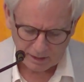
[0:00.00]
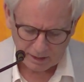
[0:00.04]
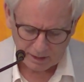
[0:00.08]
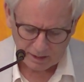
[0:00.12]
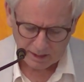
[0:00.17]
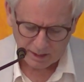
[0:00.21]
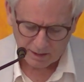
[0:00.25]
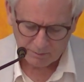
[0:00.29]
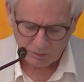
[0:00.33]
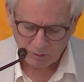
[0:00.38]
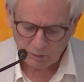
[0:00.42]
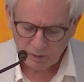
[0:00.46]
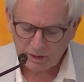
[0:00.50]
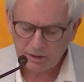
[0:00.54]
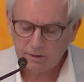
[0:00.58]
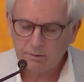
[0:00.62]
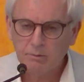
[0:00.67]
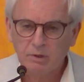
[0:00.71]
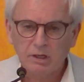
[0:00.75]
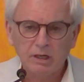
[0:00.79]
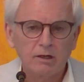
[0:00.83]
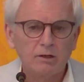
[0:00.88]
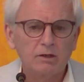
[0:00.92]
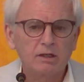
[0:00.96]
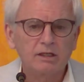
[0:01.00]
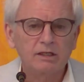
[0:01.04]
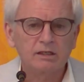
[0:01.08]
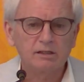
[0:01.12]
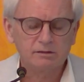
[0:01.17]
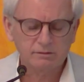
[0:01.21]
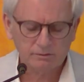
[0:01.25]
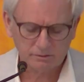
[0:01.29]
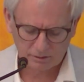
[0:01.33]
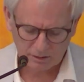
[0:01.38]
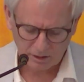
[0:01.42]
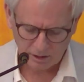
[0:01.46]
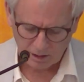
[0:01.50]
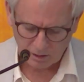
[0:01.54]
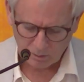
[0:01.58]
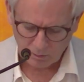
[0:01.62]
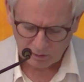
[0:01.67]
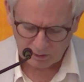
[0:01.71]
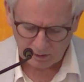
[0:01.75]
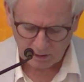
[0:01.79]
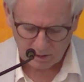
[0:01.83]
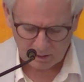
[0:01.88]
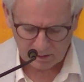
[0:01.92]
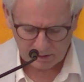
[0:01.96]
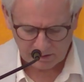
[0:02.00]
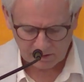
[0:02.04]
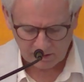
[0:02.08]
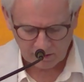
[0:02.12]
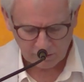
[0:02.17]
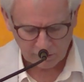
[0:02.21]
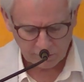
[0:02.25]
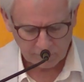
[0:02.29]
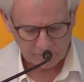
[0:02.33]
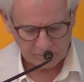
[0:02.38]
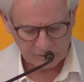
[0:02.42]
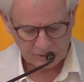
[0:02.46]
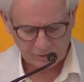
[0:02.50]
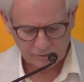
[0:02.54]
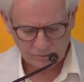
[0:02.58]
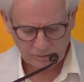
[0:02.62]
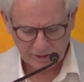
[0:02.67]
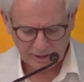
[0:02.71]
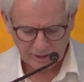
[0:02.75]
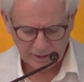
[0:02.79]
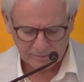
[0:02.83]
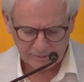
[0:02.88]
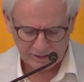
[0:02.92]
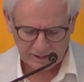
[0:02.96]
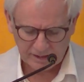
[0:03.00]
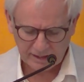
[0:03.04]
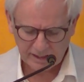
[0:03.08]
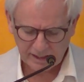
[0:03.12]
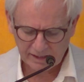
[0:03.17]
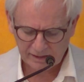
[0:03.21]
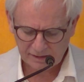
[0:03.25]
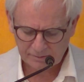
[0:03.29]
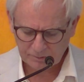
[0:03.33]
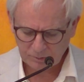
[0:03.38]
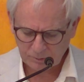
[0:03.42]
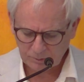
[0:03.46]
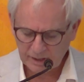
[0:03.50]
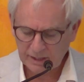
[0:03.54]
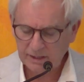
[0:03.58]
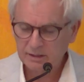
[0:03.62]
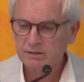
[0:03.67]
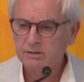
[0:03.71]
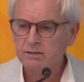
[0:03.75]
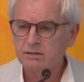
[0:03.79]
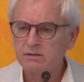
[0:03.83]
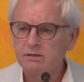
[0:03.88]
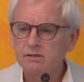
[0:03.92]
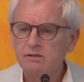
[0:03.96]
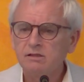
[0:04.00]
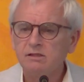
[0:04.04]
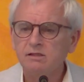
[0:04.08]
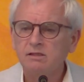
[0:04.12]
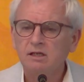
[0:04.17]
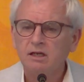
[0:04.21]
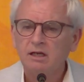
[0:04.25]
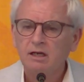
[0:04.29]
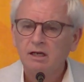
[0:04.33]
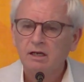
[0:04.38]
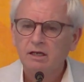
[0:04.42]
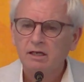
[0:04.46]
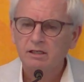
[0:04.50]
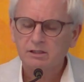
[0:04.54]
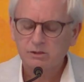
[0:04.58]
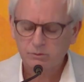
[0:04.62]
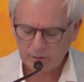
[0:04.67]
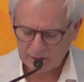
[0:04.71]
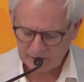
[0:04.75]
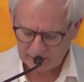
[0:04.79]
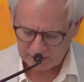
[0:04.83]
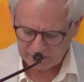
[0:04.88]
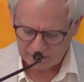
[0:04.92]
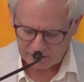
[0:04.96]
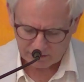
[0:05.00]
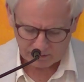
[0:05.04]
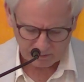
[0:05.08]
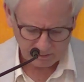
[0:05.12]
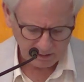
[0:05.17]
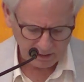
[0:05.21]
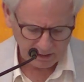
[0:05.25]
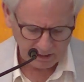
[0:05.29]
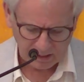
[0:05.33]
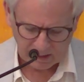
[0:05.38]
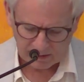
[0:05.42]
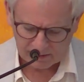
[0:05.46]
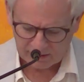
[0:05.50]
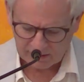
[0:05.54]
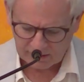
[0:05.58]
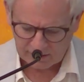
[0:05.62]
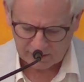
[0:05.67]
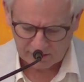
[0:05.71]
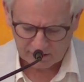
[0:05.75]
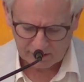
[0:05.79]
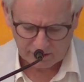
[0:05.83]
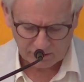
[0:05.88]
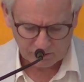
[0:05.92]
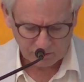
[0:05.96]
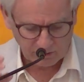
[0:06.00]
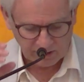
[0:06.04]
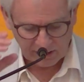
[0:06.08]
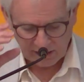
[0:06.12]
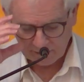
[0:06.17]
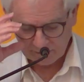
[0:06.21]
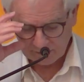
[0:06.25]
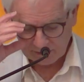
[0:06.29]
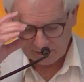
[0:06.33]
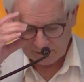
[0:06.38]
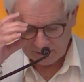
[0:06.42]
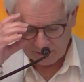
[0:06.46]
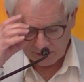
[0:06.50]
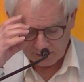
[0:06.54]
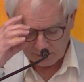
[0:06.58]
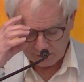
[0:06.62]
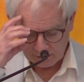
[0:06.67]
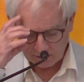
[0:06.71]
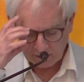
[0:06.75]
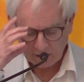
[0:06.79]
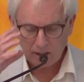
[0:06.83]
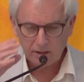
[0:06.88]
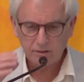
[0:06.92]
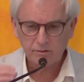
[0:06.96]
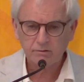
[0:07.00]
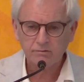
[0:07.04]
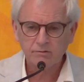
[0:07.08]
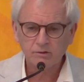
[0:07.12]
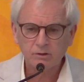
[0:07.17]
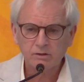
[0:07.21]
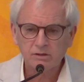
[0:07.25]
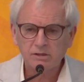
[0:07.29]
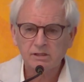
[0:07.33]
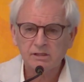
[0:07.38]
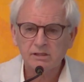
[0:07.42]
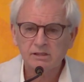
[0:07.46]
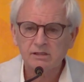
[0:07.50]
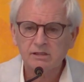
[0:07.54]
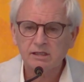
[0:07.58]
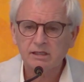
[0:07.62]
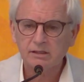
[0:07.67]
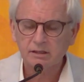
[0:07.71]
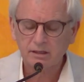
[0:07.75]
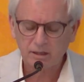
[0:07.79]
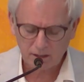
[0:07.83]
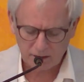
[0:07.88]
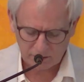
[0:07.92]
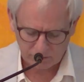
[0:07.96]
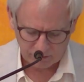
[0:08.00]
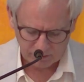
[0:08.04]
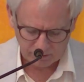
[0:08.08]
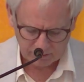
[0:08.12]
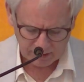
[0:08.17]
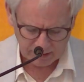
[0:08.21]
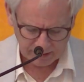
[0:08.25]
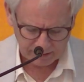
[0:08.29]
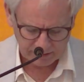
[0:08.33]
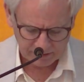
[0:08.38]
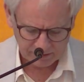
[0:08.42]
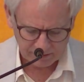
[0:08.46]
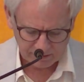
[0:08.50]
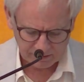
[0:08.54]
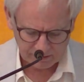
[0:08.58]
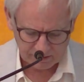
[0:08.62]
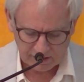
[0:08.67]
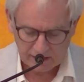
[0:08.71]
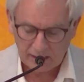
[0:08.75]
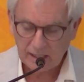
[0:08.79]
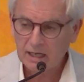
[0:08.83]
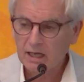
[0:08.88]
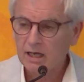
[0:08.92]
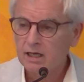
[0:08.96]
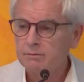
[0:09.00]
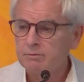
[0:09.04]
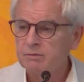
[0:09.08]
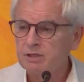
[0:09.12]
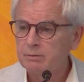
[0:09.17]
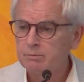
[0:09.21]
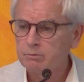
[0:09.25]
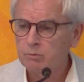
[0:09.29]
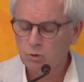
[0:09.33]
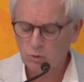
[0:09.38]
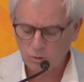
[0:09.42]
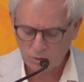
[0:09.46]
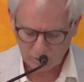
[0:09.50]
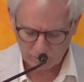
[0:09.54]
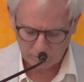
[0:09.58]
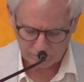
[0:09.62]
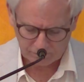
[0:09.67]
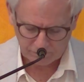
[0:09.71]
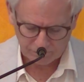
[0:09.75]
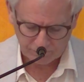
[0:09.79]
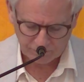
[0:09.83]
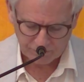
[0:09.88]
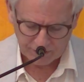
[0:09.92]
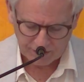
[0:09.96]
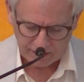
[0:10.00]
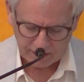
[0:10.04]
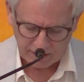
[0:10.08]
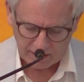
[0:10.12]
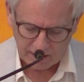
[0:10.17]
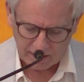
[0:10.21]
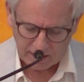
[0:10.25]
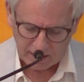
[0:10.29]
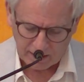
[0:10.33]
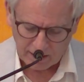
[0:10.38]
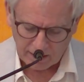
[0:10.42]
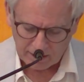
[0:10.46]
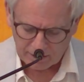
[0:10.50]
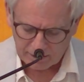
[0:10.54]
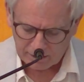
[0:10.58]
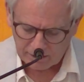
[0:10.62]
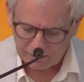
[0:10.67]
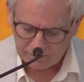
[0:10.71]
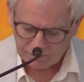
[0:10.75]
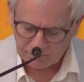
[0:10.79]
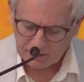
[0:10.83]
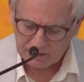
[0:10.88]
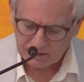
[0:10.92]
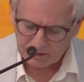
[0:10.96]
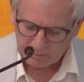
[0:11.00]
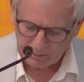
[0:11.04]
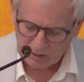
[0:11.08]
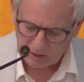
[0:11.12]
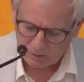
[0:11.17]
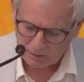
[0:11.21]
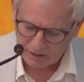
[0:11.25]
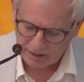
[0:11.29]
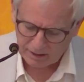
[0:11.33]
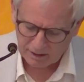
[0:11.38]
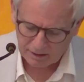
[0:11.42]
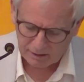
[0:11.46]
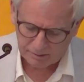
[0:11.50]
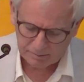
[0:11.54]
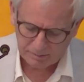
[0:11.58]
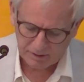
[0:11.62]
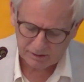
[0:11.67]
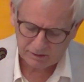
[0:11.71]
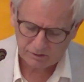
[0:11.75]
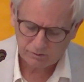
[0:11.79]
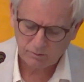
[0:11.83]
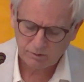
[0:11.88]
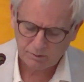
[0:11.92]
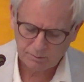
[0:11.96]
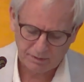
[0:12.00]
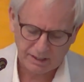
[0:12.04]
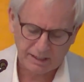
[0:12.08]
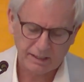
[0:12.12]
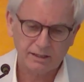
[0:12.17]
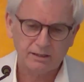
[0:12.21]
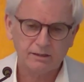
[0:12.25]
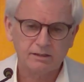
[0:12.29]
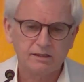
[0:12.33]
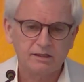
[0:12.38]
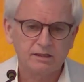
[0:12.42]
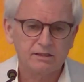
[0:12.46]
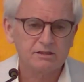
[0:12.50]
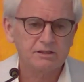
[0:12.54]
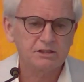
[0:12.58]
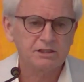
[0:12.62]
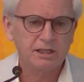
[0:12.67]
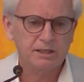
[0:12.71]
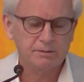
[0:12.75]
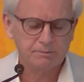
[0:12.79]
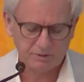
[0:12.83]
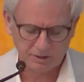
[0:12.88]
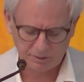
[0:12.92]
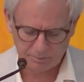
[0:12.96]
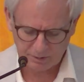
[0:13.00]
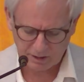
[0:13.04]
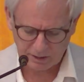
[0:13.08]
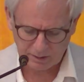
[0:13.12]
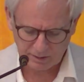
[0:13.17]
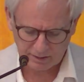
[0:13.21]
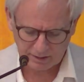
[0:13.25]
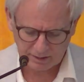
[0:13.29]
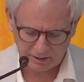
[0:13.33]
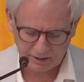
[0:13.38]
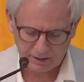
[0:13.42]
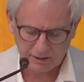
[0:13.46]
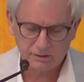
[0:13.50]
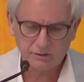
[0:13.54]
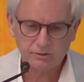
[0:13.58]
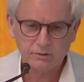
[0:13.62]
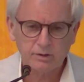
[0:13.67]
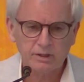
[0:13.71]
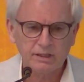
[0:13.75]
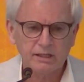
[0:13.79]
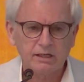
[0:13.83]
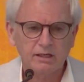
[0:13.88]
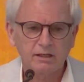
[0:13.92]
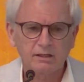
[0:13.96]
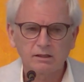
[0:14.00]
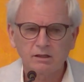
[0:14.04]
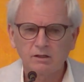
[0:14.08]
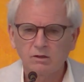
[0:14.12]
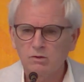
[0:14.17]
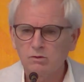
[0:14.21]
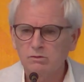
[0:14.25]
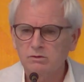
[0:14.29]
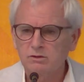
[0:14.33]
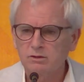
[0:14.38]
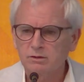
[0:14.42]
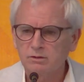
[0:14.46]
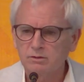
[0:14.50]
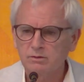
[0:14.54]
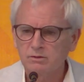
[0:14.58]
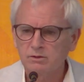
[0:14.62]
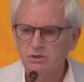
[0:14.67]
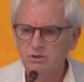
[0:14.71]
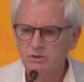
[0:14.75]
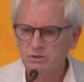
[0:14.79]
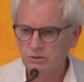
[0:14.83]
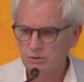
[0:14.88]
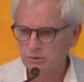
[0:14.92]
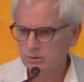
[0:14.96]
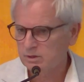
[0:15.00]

Immigrant America, with all its hopes, dreams, and aspirations, as well as its travesties, controversies, and contradictions, had been born, and its fundamental elements remained and shaped American history and culture to